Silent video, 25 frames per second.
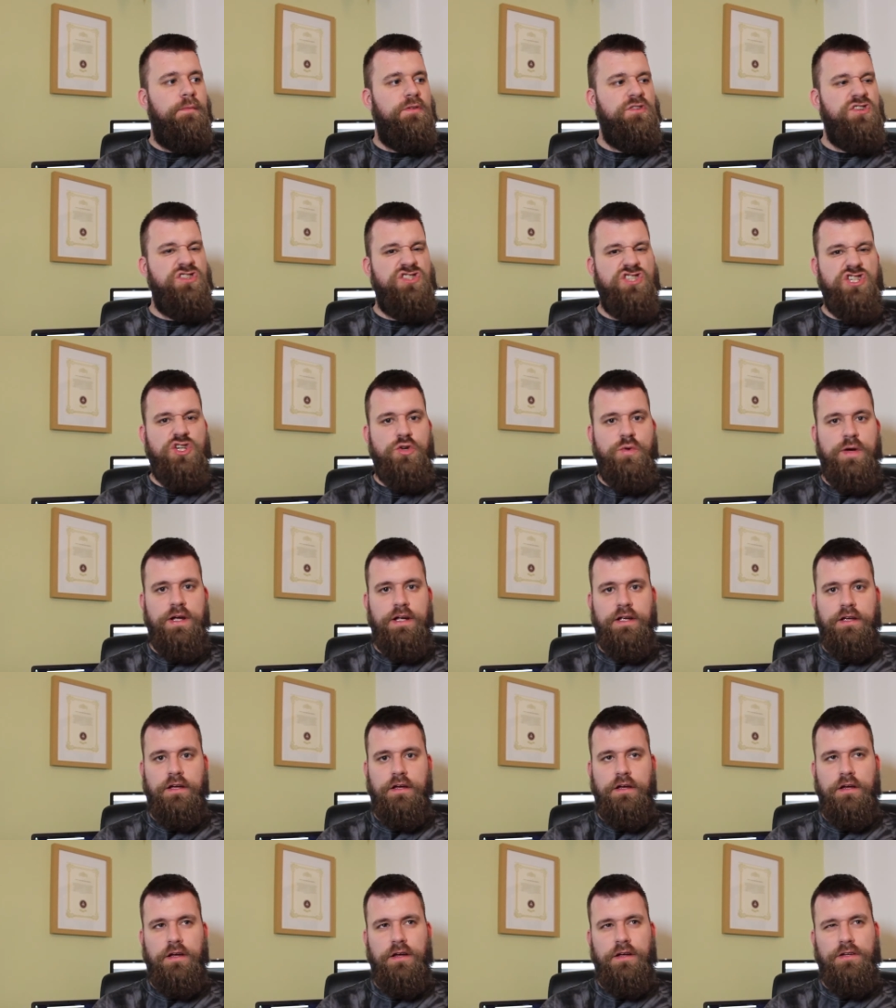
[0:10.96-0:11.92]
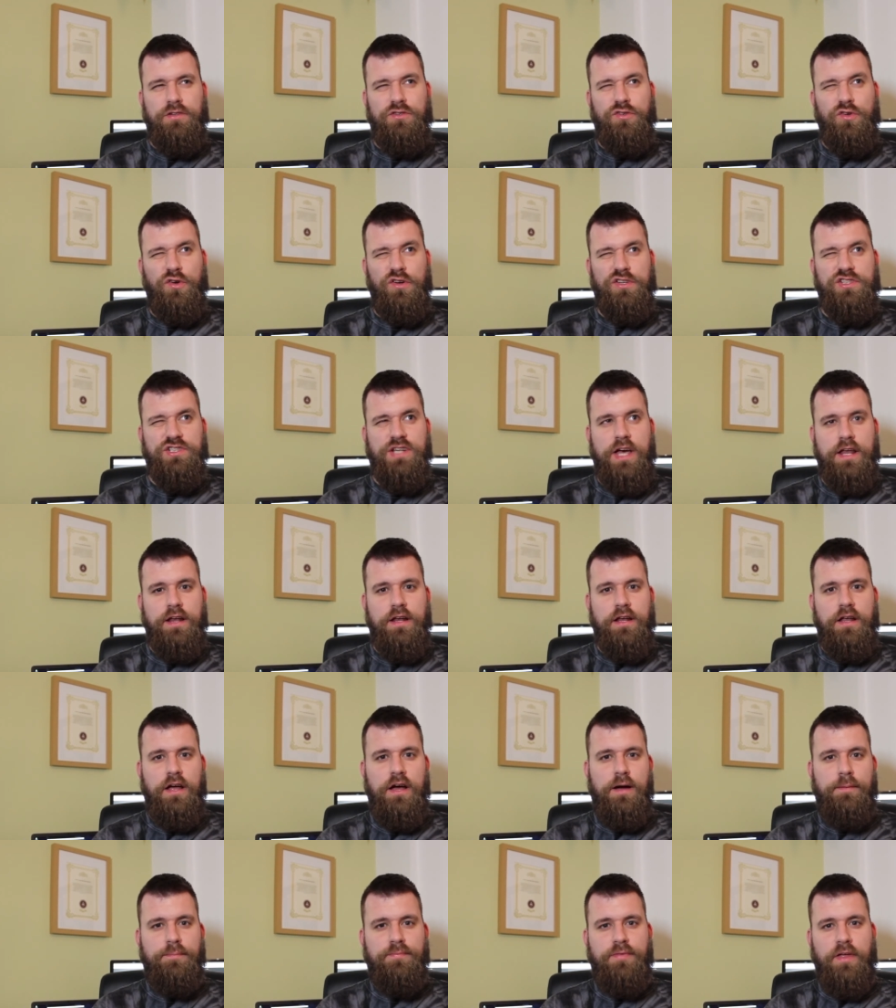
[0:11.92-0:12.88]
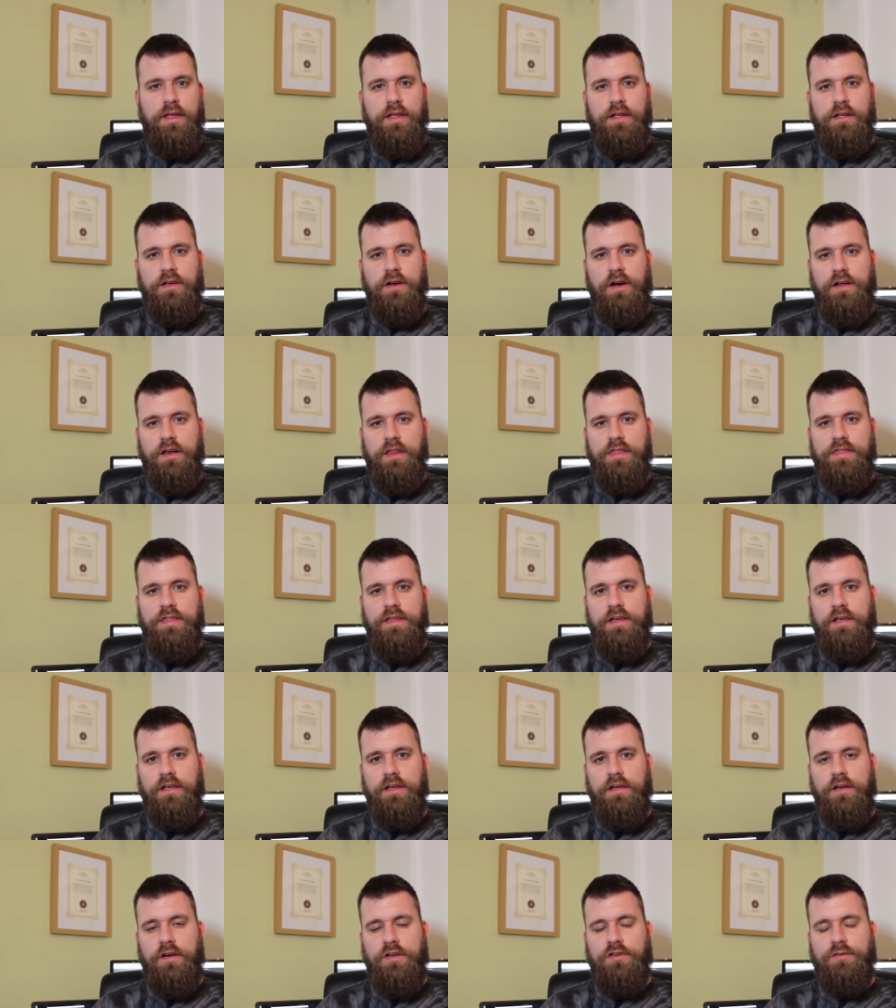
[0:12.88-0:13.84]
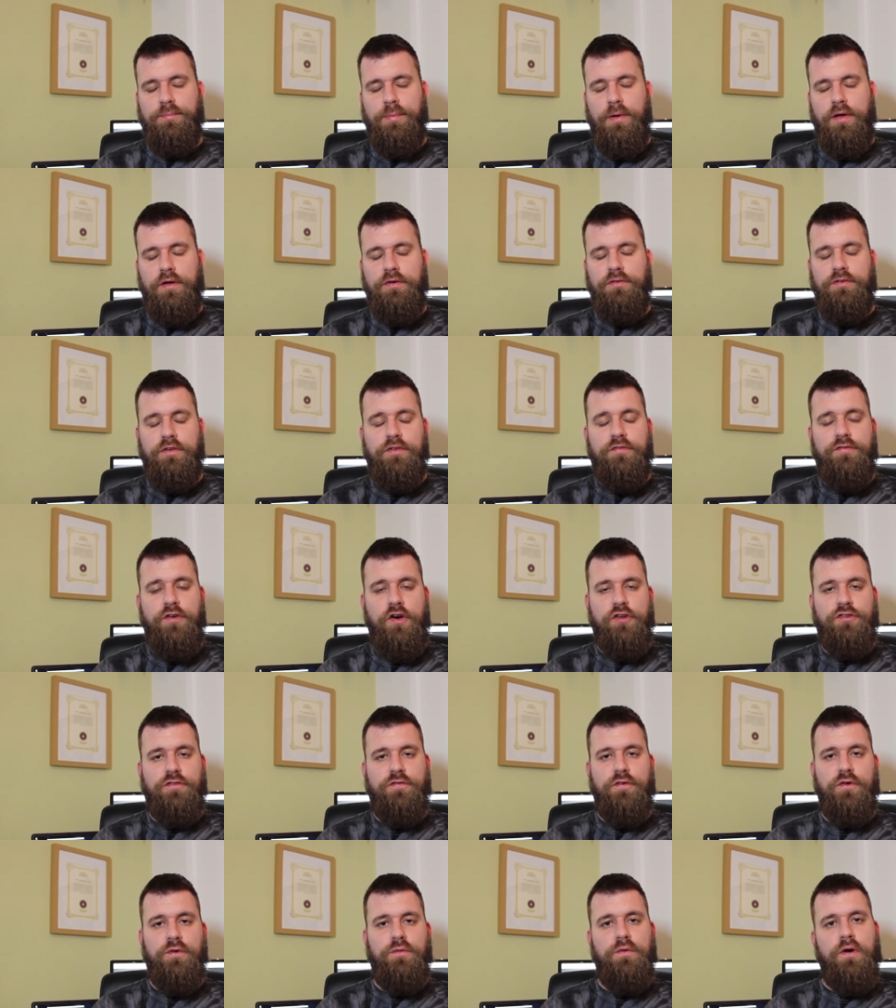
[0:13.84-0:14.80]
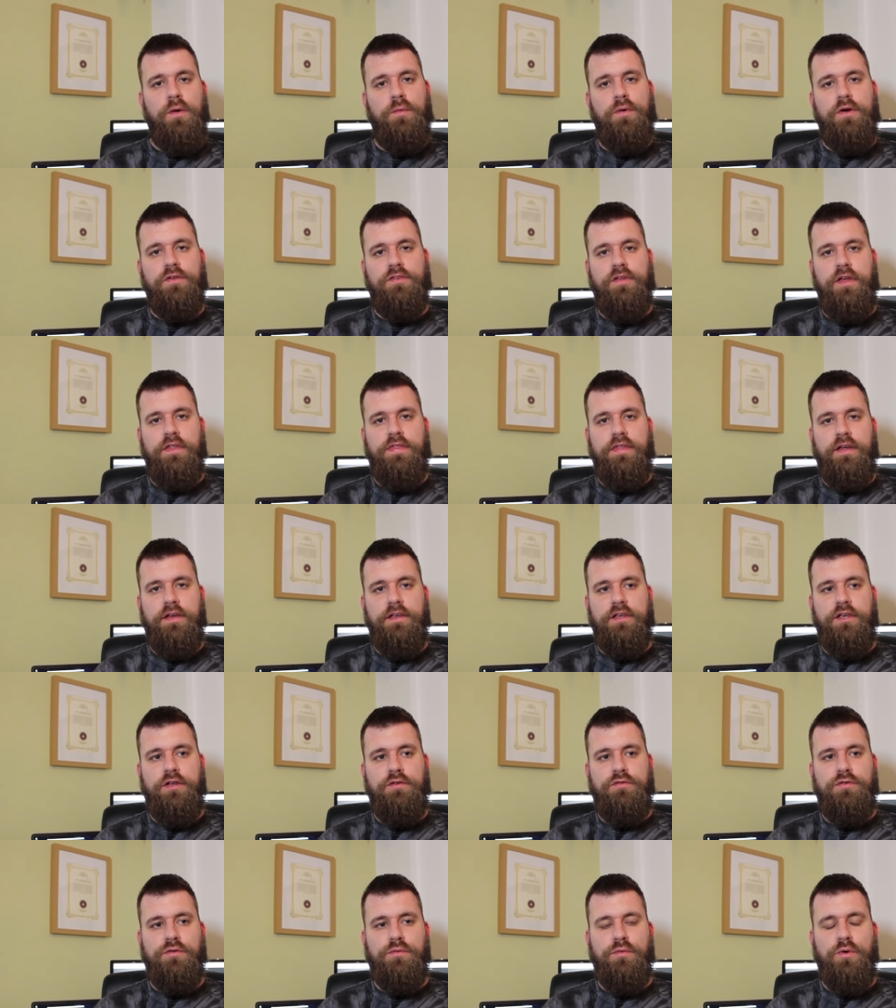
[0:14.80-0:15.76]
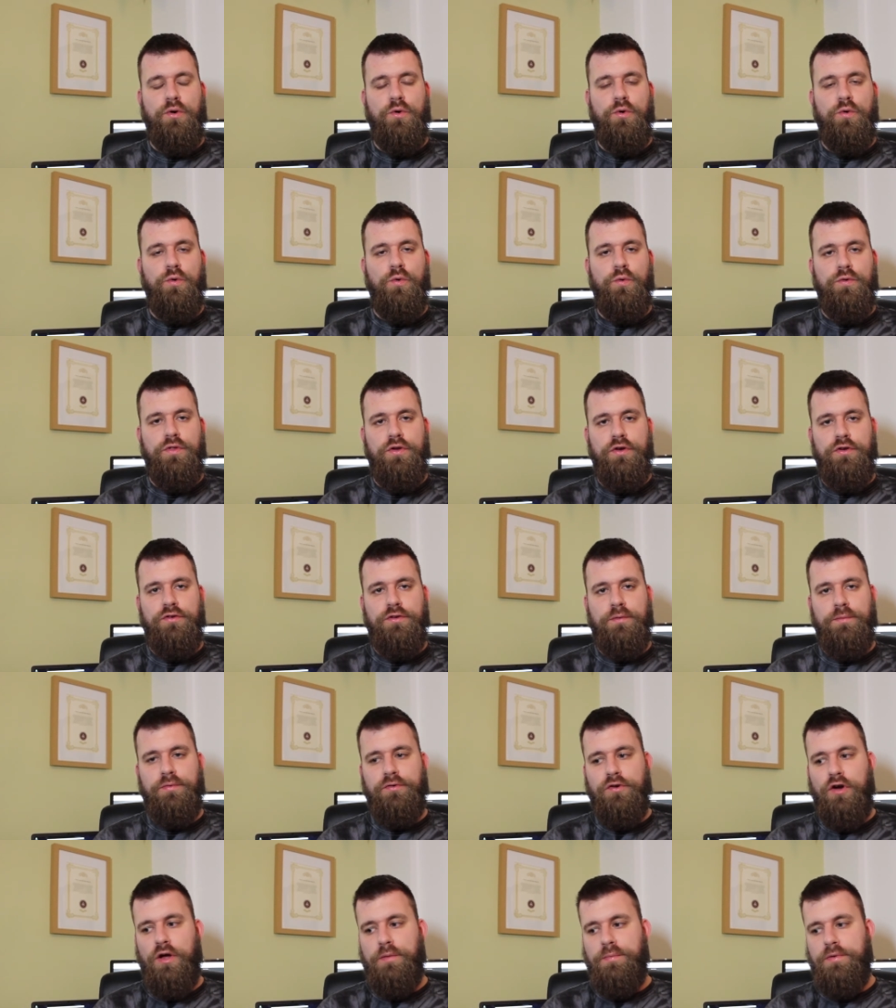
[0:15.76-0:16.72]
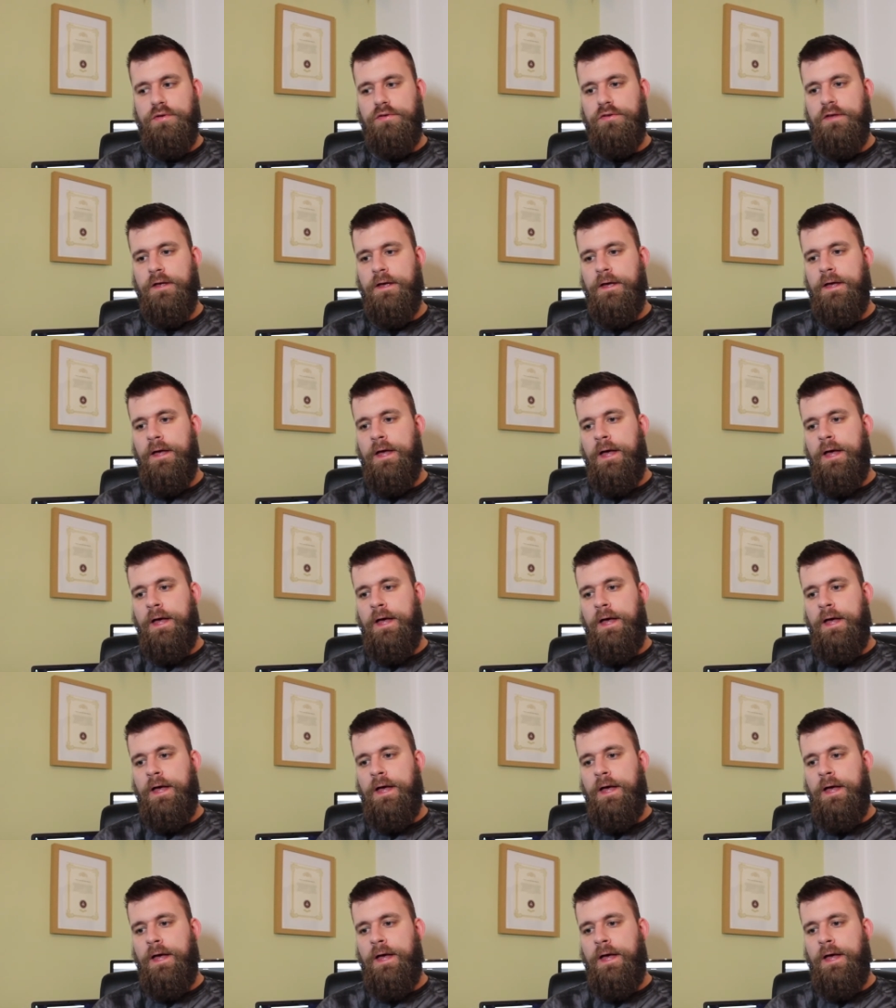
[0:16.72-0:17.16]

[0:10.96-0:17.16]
Just a quick sort of channel update kind of thing, I suppose. First of all, I want to say thank you to all the new subscribers.